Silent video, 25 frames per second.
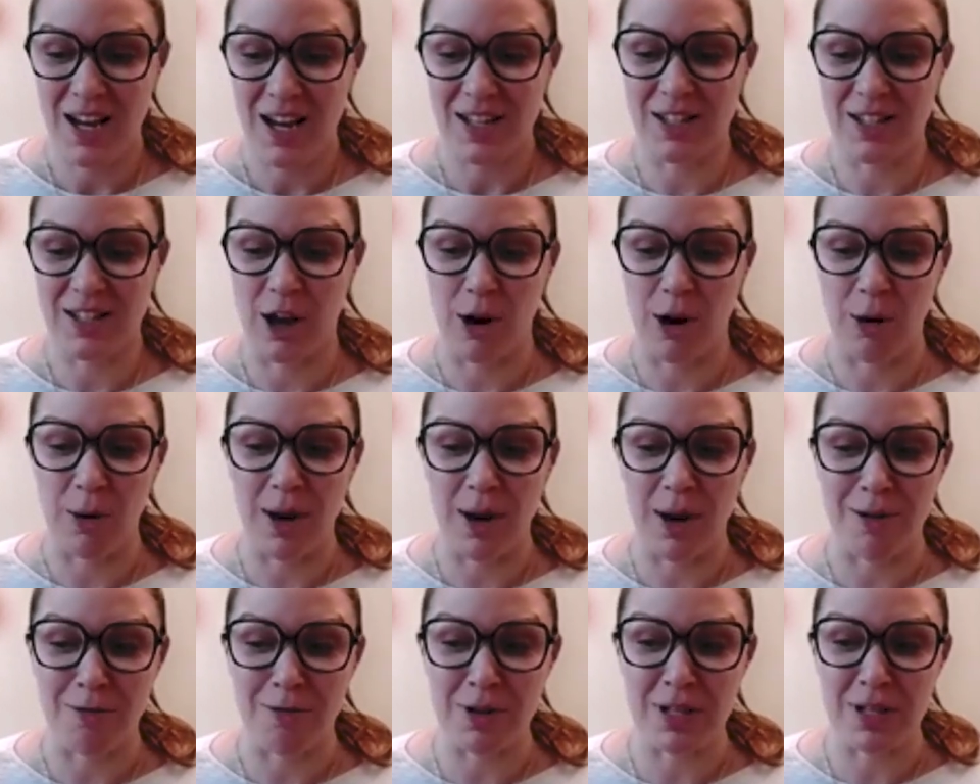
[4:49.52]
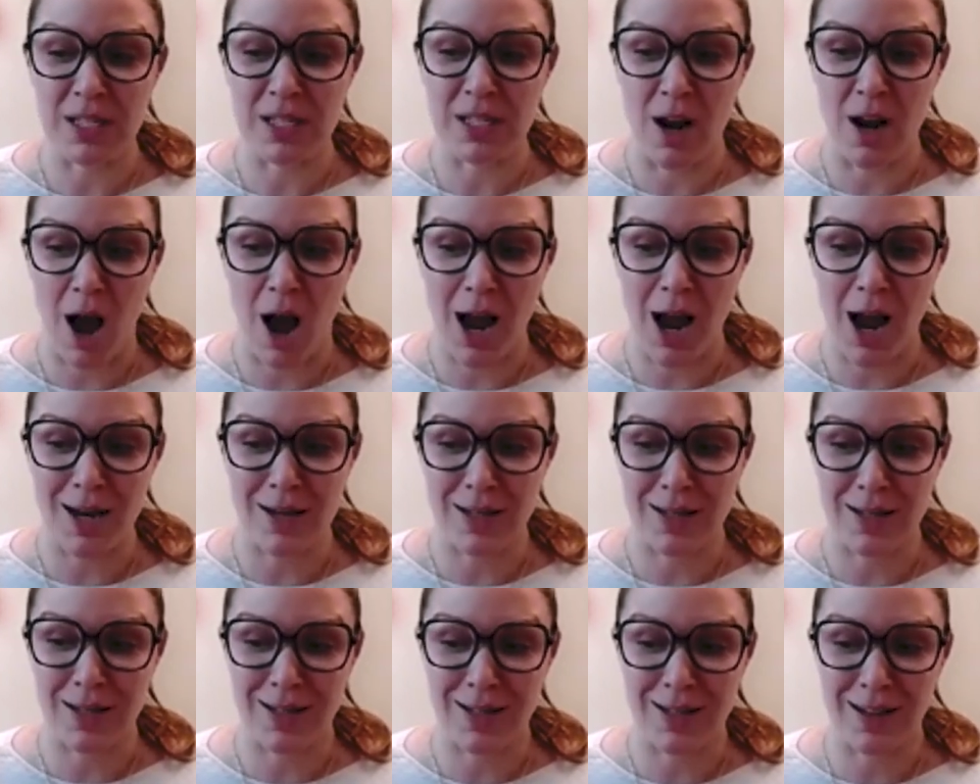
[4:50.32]
So it was
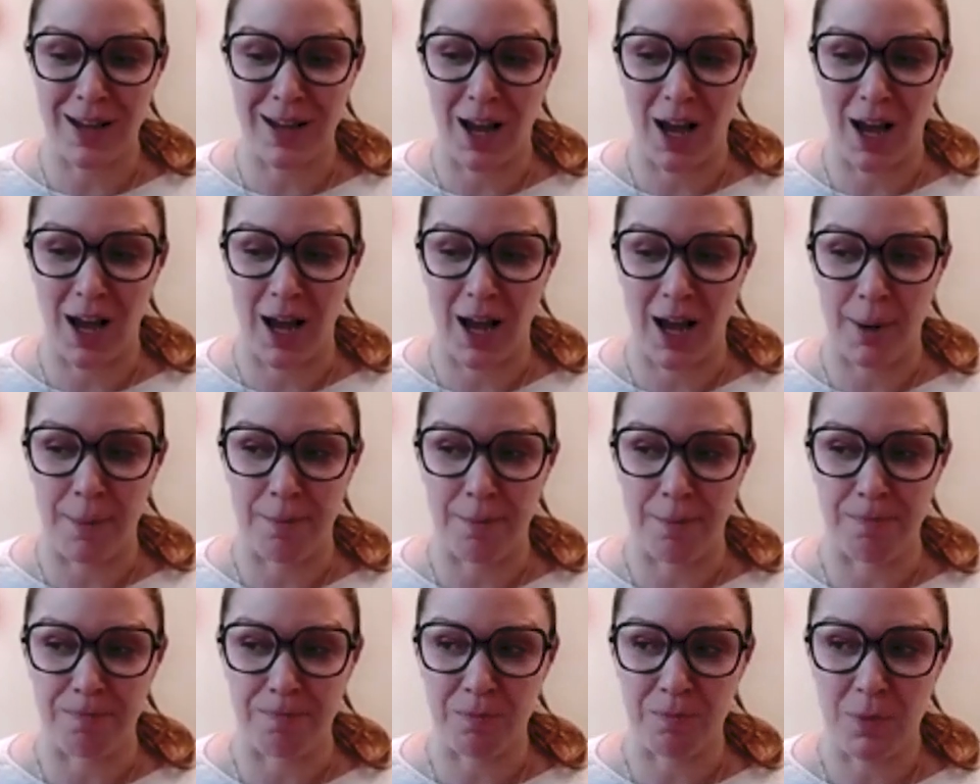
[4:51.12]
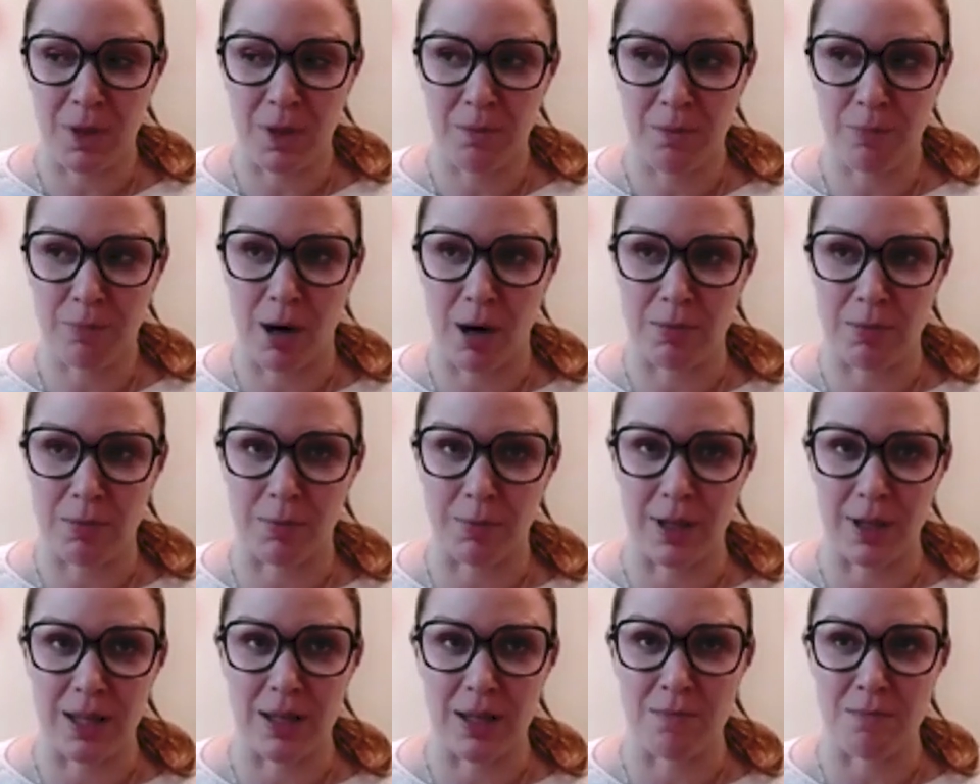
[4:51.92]
not um,
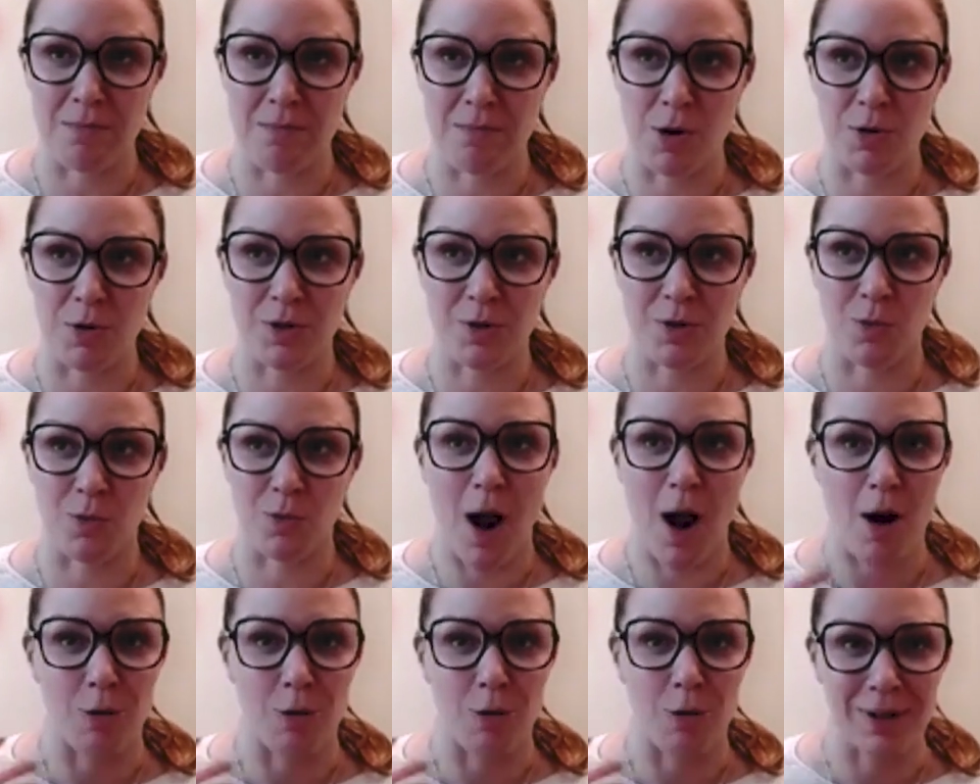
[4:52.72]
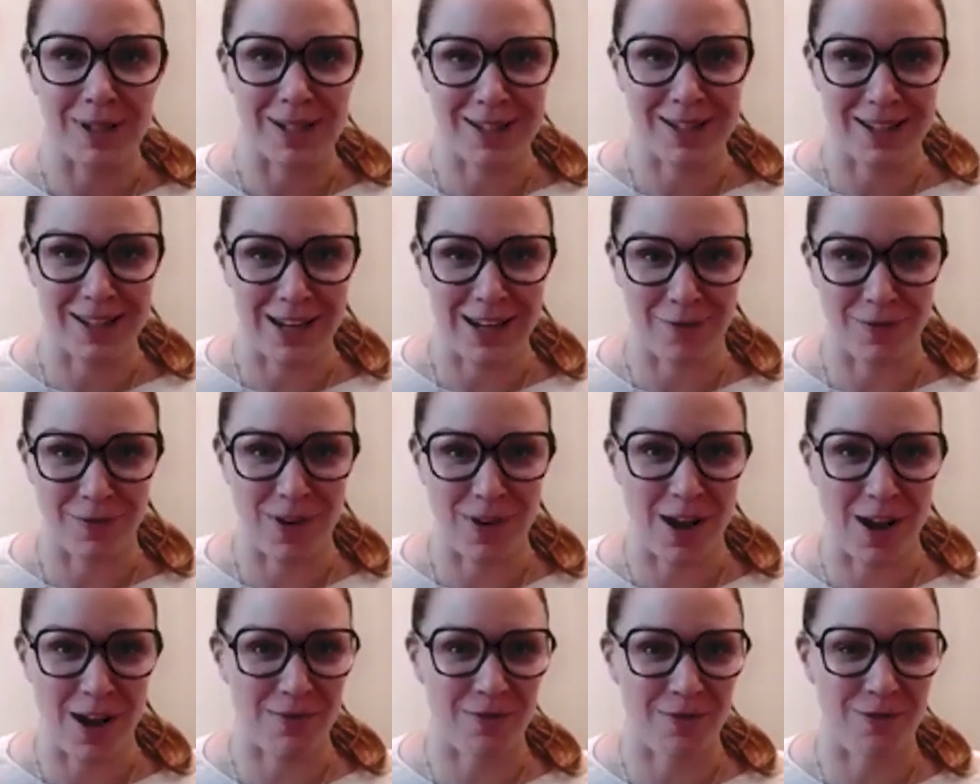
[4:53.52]
probably the most well received
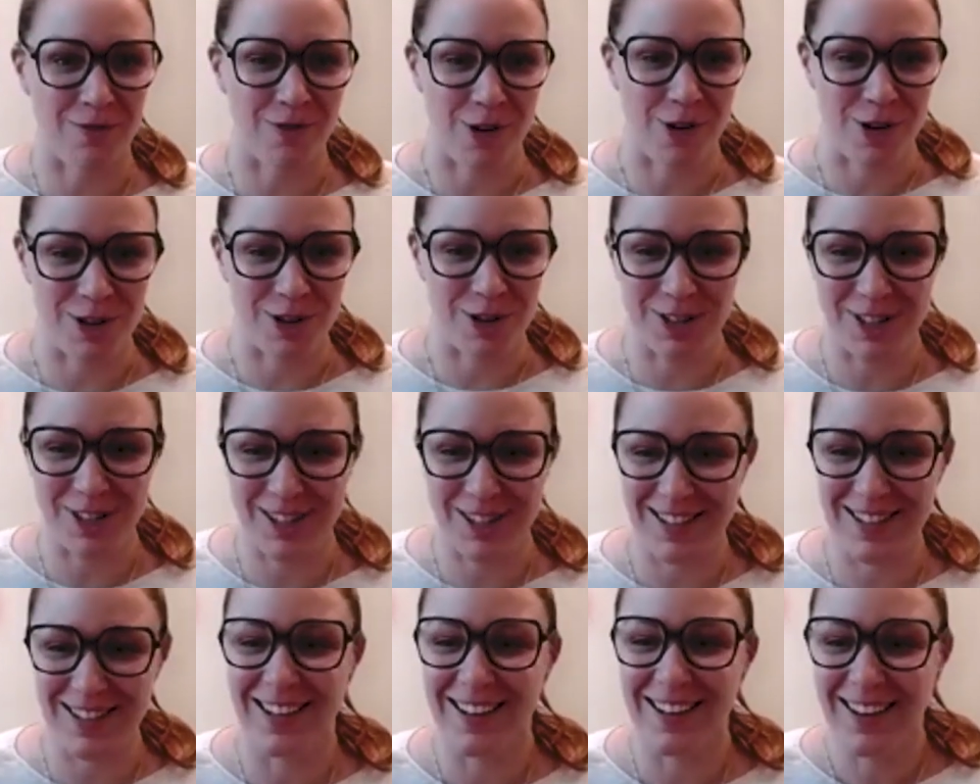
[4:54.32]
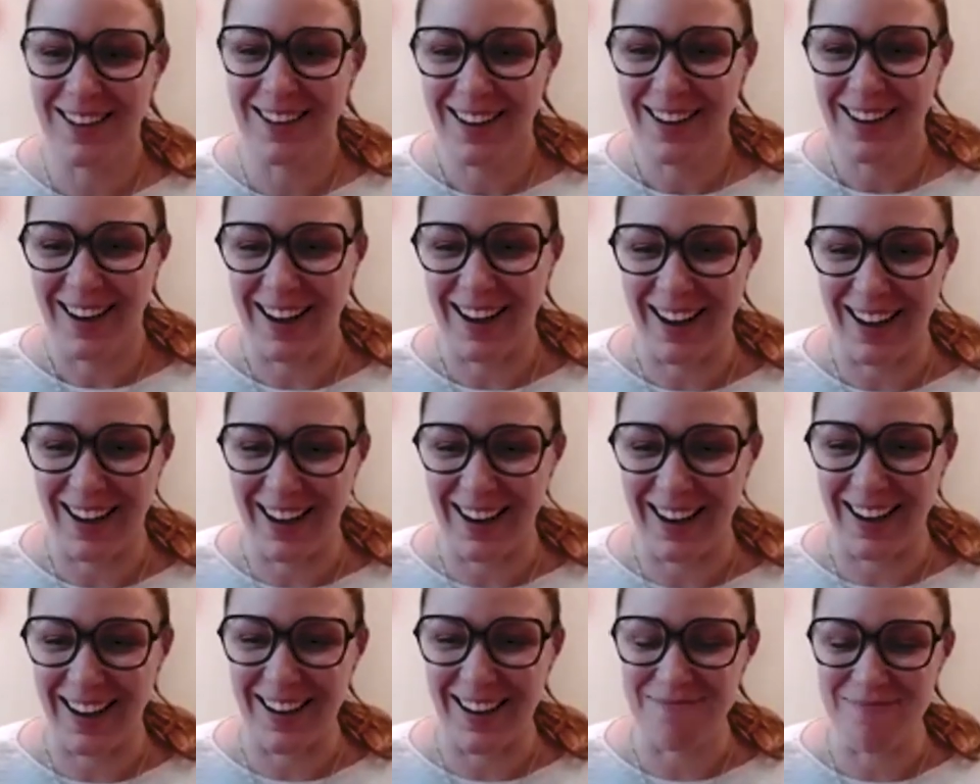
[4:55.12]
at first
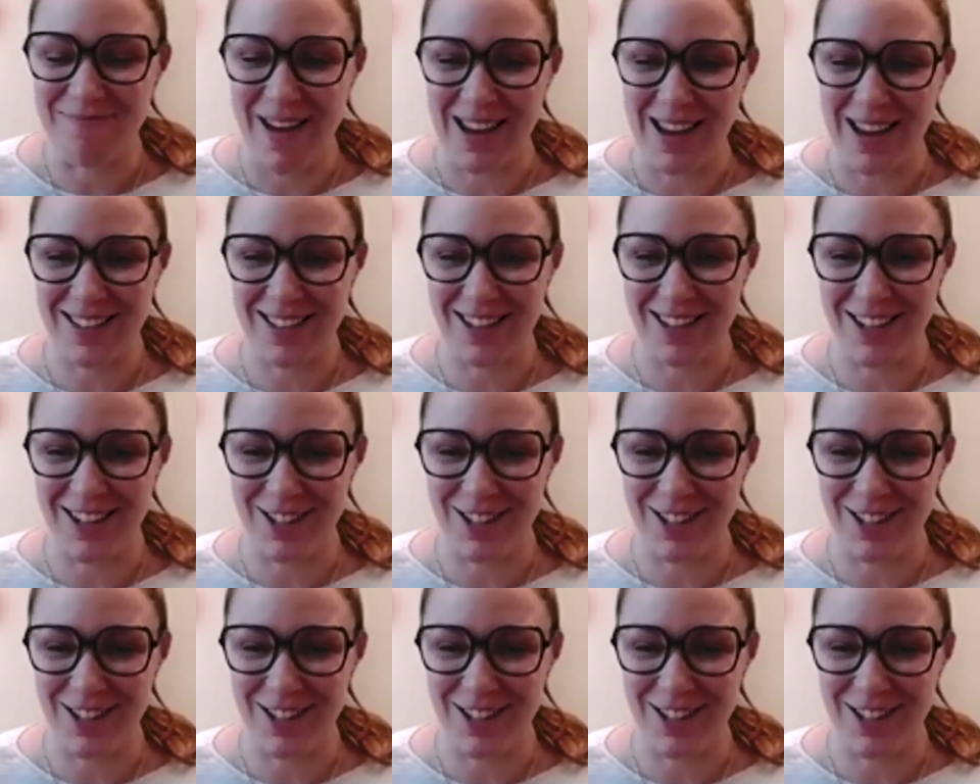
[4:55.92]
uh, message.